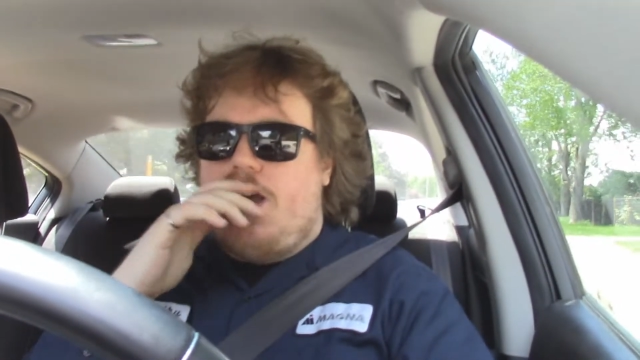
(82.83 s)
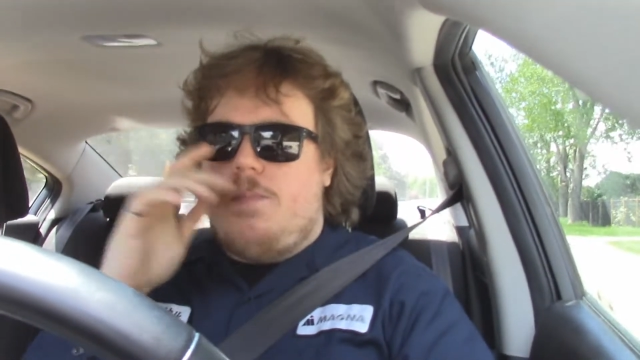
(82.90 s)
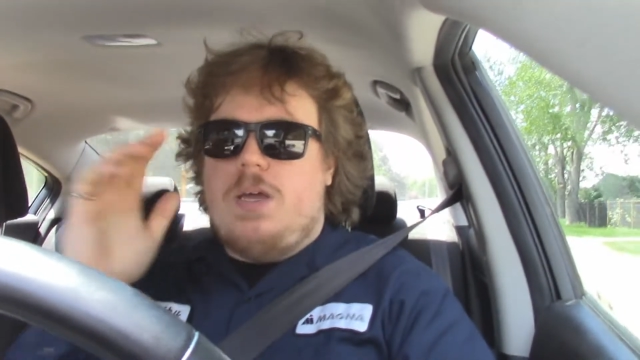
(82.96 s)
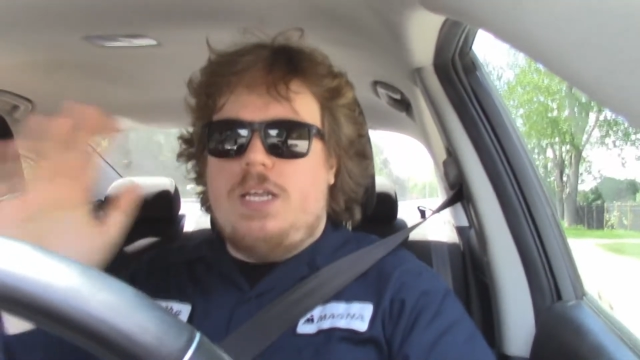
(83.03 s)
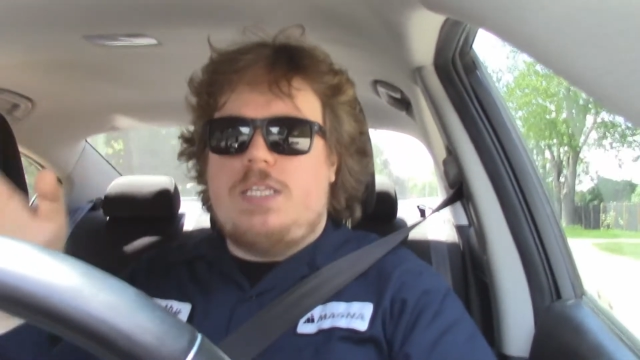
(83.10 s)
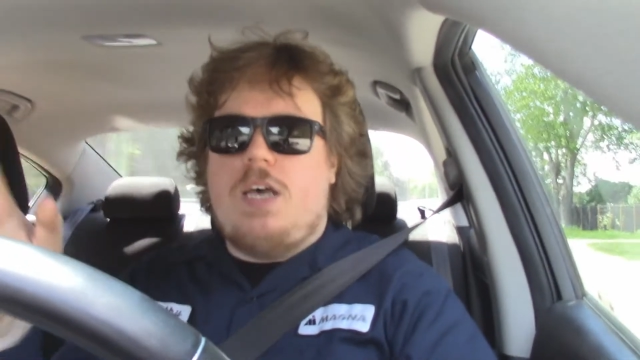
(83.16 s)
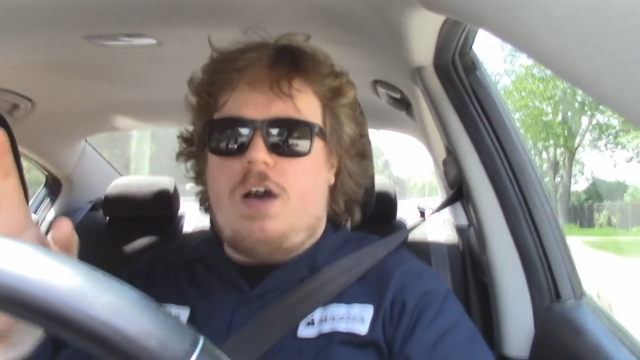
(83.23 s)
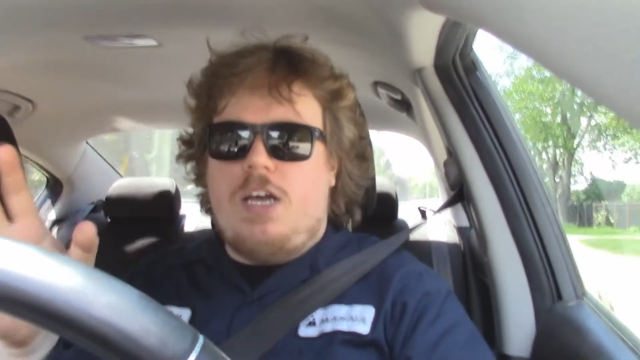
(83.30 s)
I'm
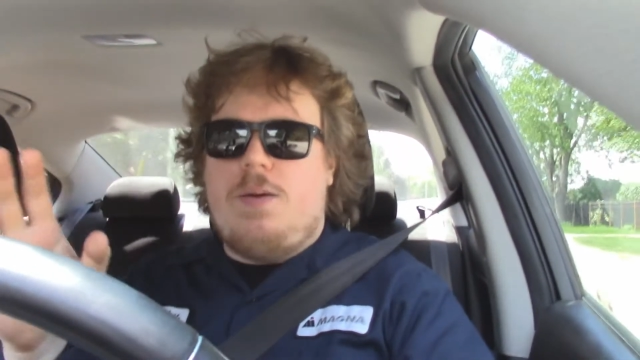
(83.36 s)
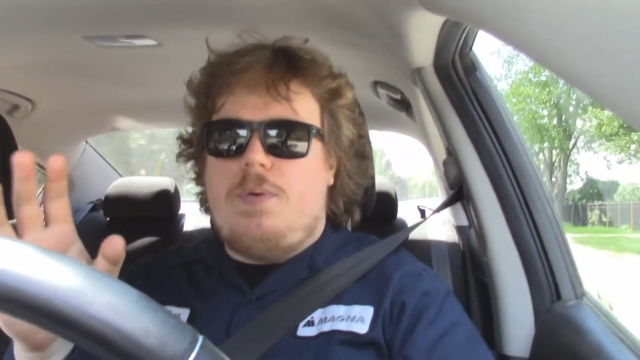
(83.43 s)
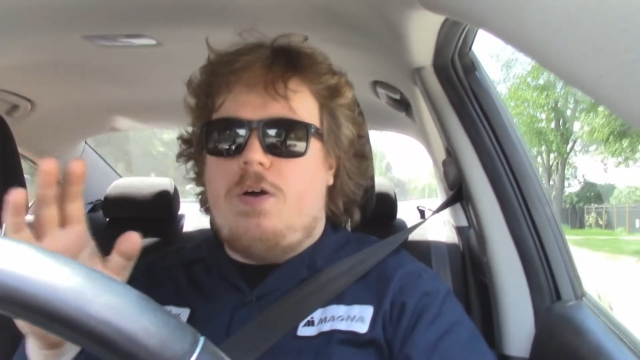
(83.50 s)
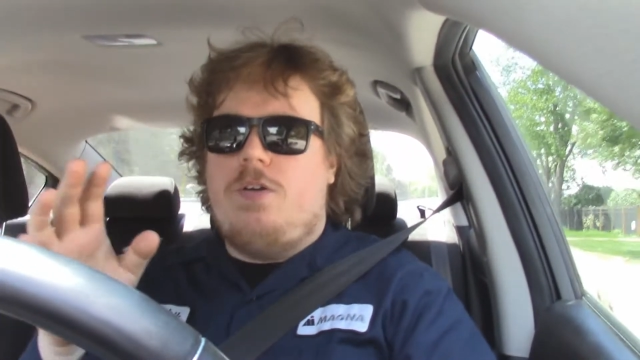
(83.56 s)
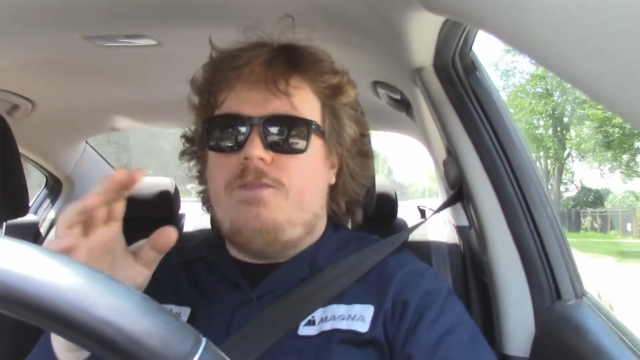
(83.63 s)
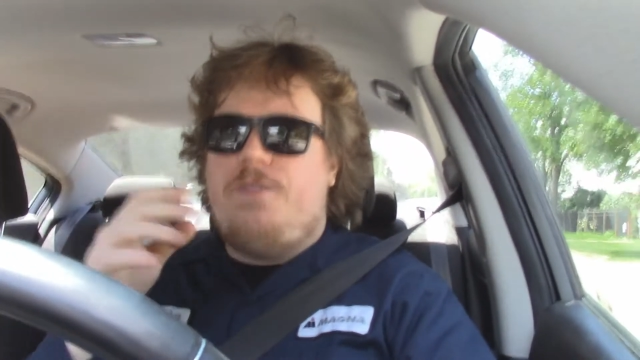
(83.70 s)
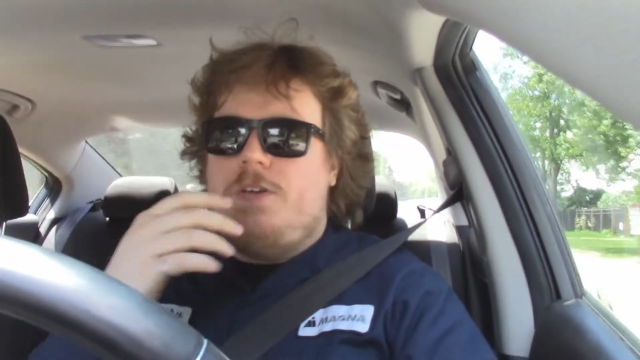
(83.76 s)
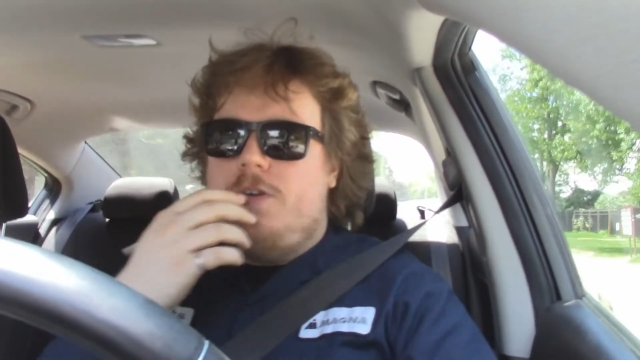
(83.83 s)
going to talk
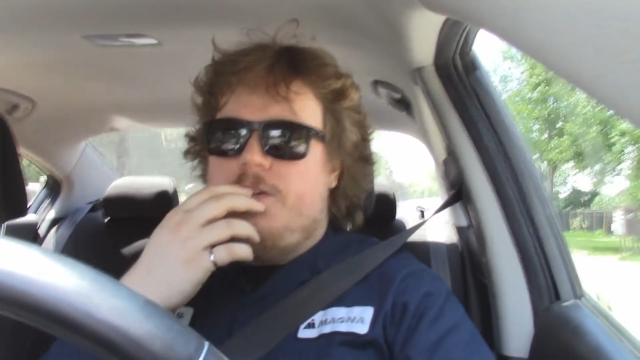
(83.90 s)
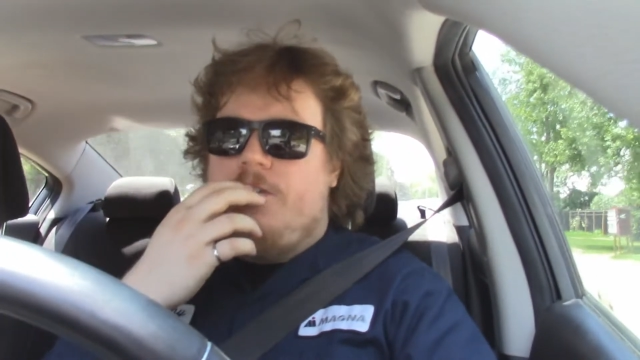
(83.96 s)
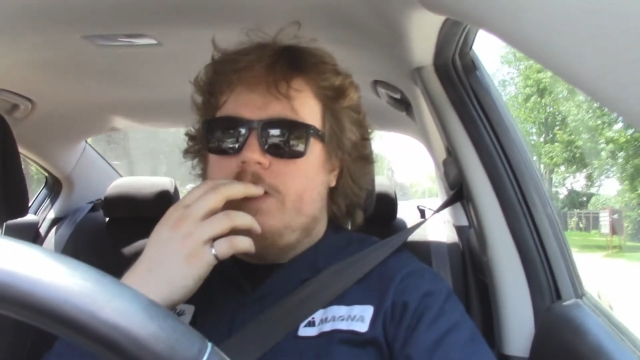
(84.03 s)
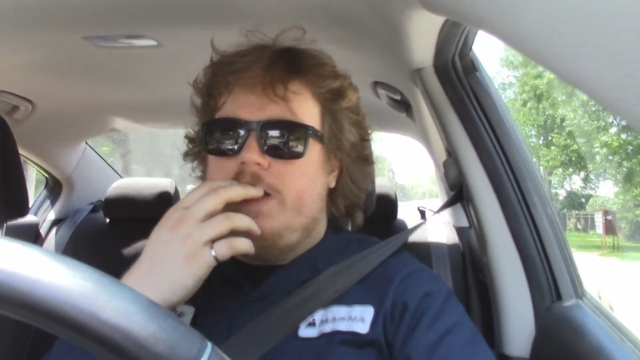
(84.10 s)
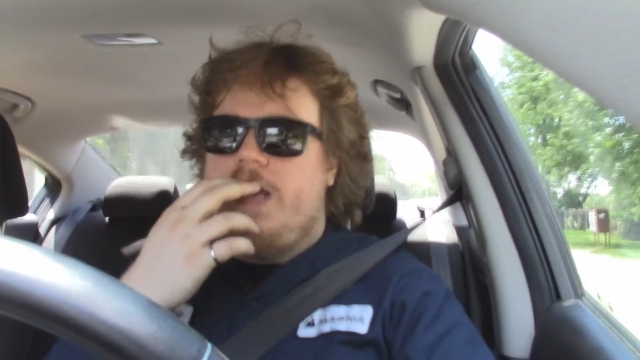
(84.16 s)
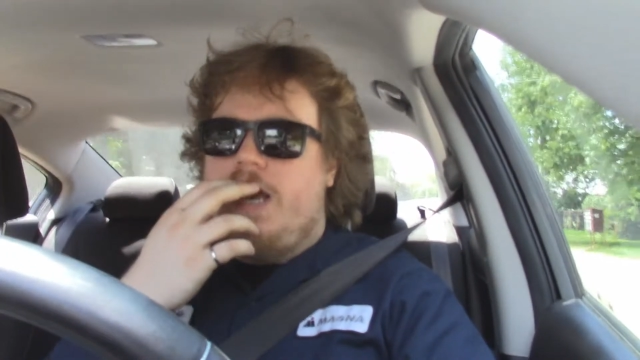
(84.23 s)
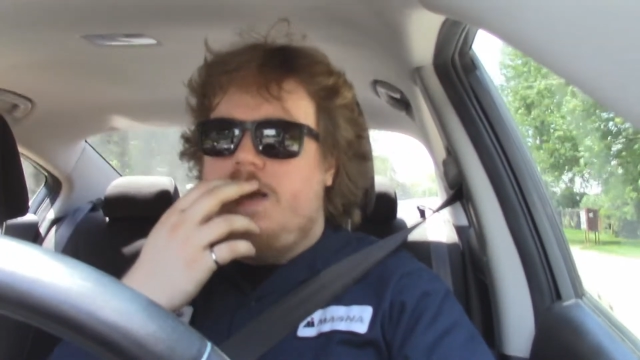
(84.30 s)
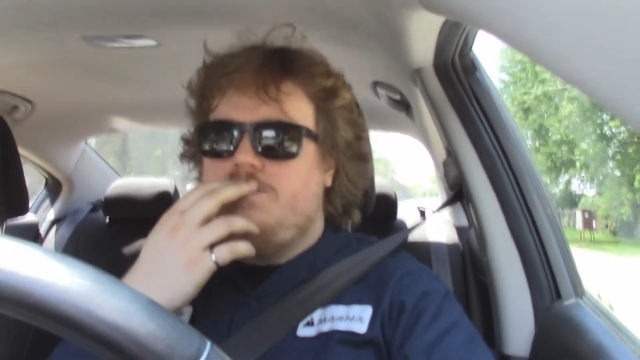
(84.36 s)
about a few
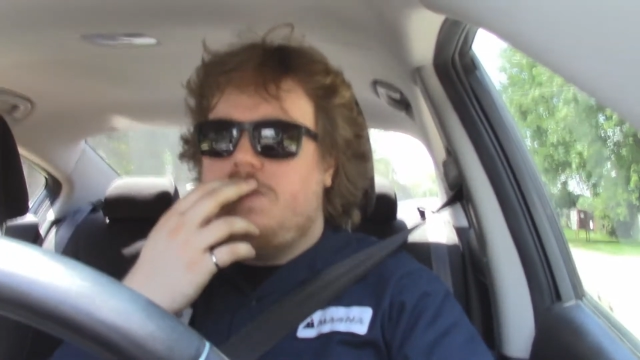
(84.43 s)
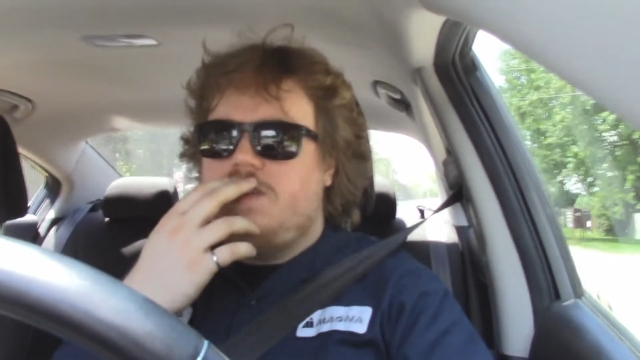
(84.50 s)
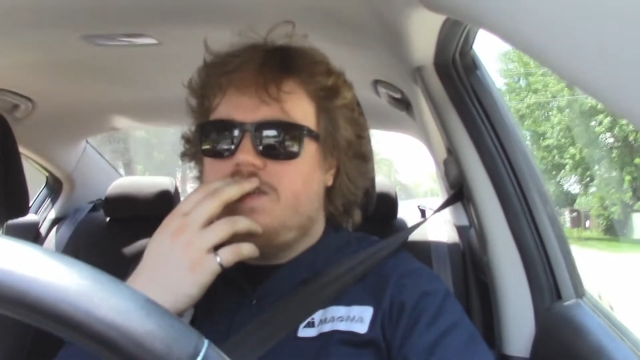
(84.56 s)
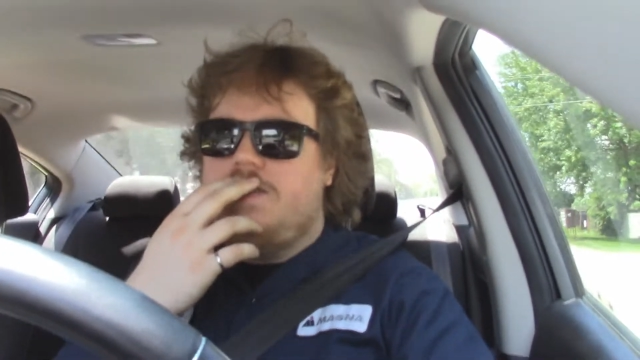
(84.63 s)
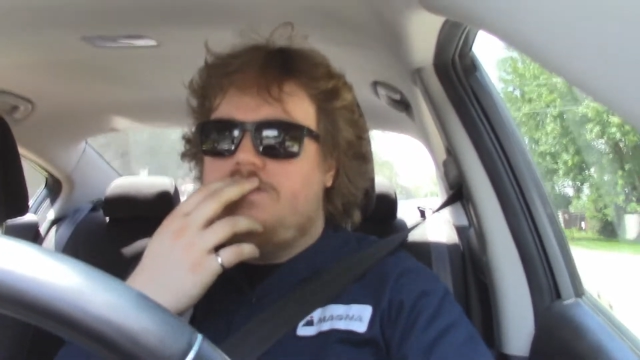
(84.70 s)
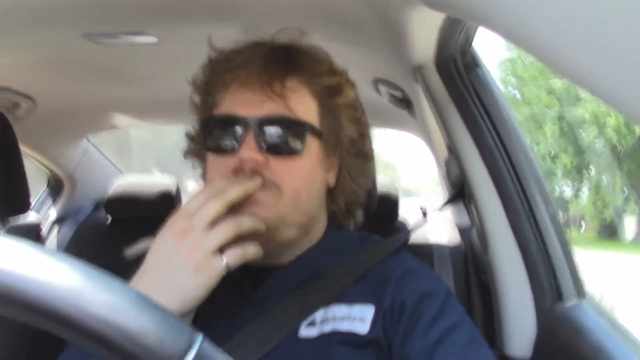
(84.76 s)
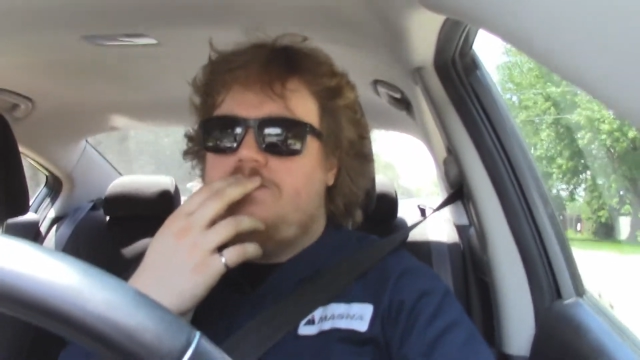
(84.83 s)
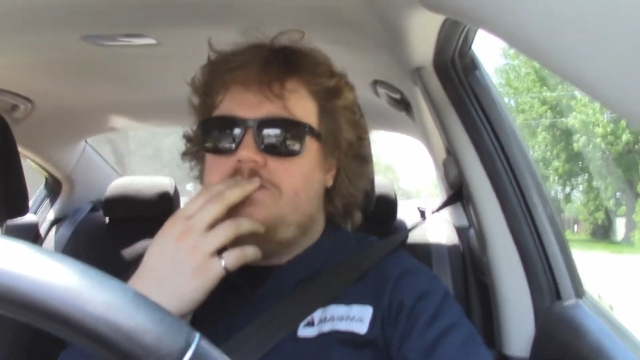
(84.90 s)
different games